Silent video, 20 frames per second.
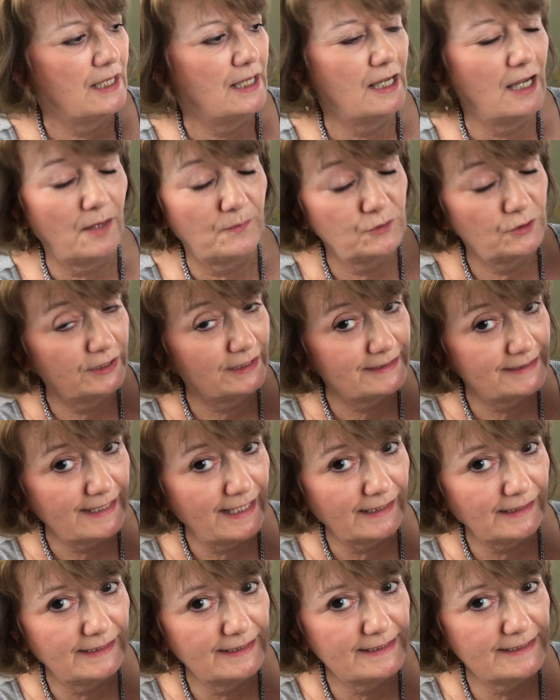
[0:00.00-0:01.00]
I'm doing
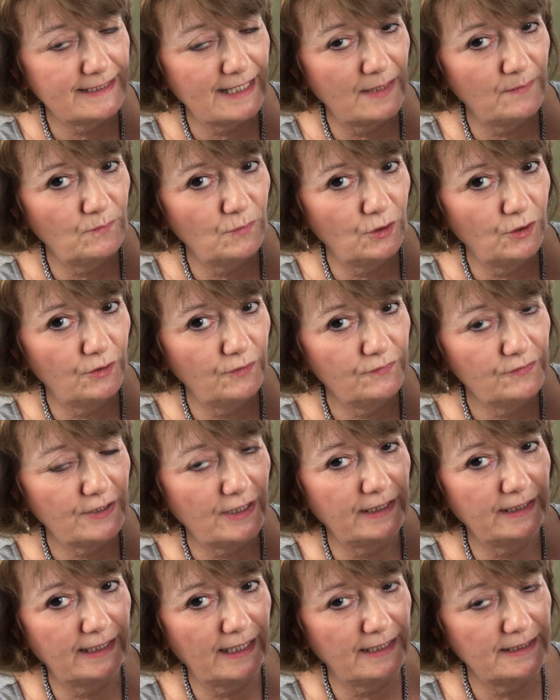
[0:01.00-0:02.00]
exactly the same moves,
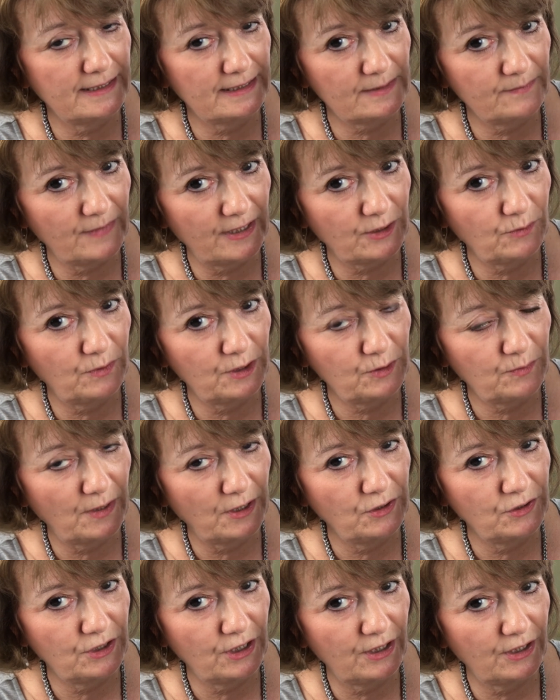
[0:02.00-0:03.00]
and again, it doesn't matter which way
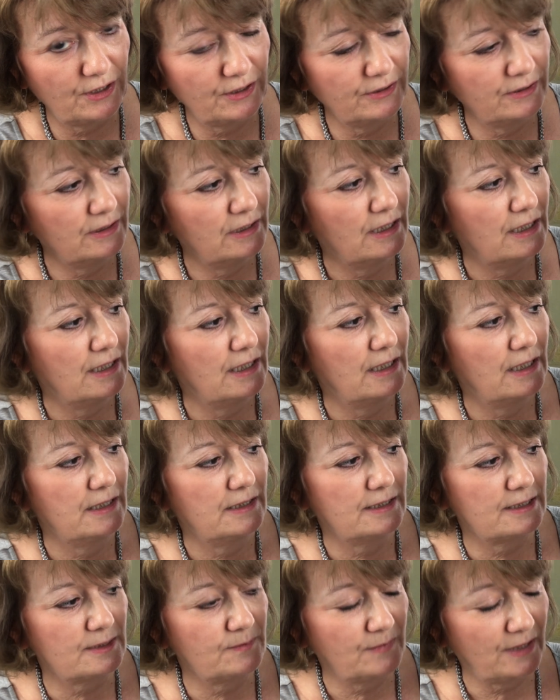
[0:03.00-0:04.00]
you turn,
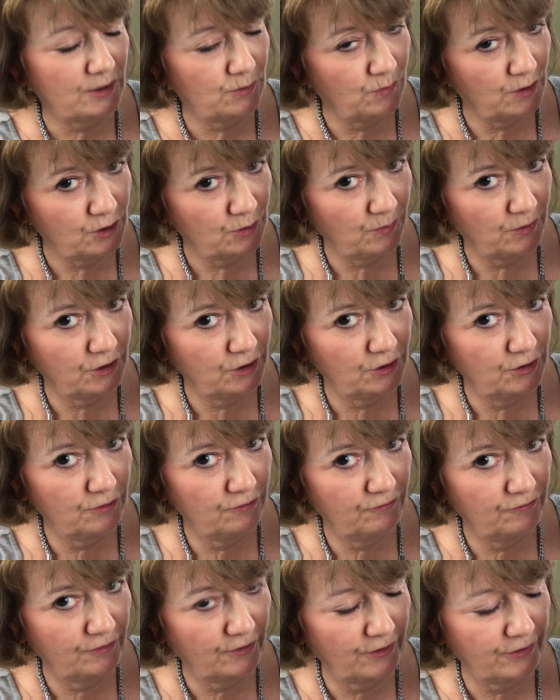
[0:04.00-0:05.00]
doesn't matter which one you do
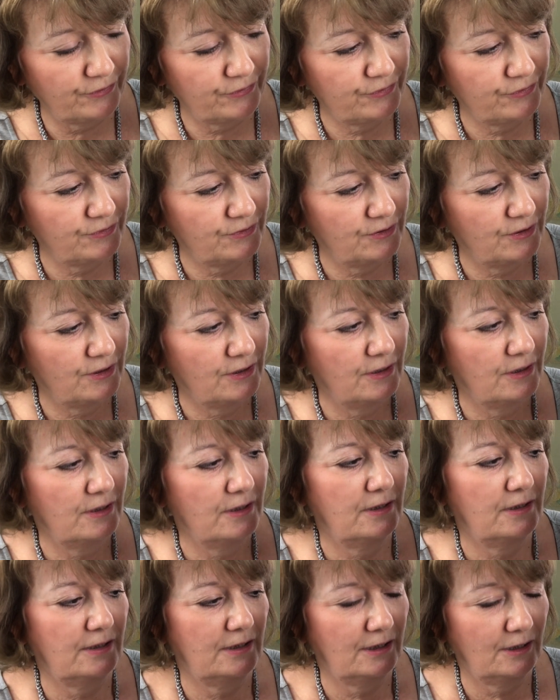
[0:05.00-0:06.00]
first.
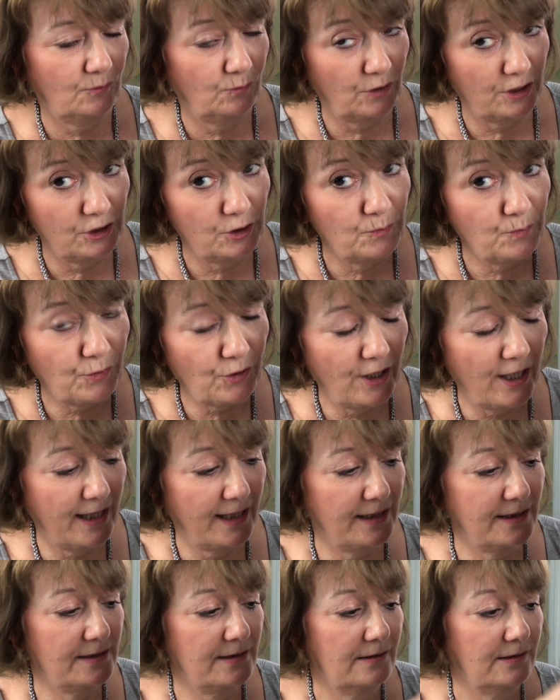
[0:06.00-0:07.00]
And when you
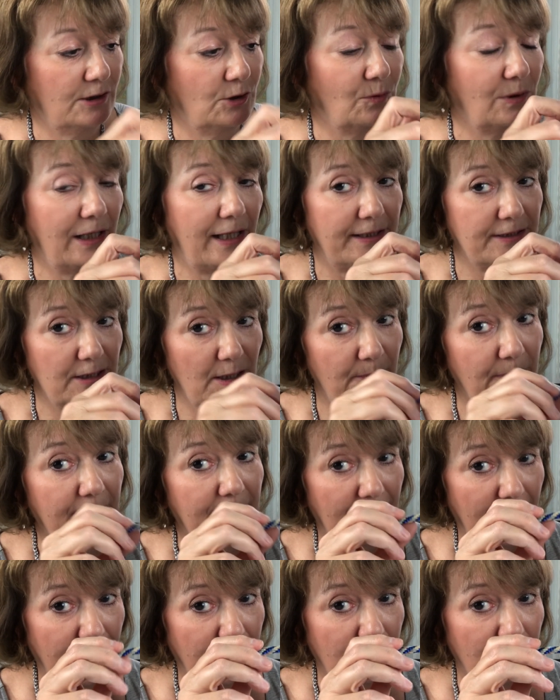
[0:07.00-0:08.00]
braid, you will end up
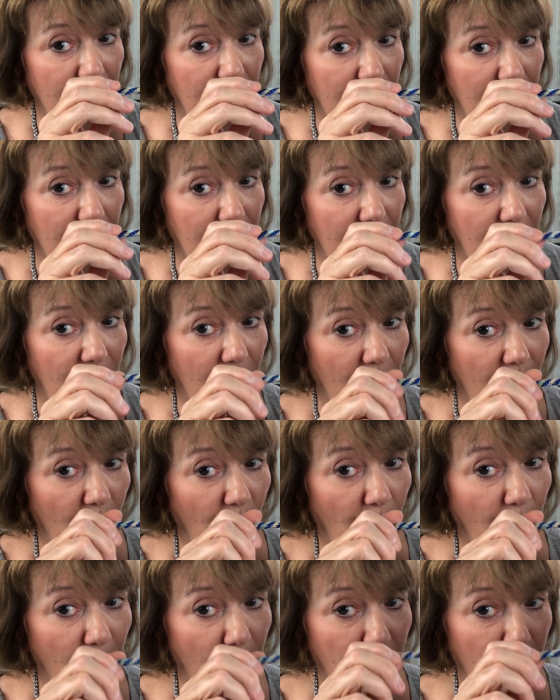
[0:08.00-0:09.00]
again
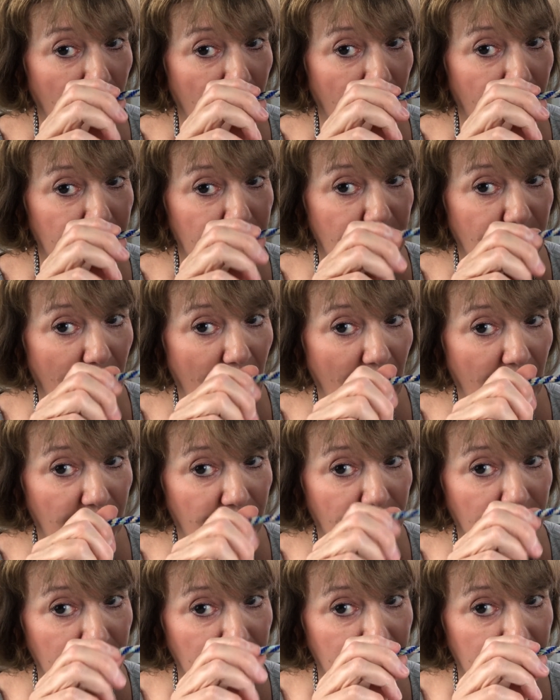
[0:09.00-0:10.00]
with a beautiful spiral.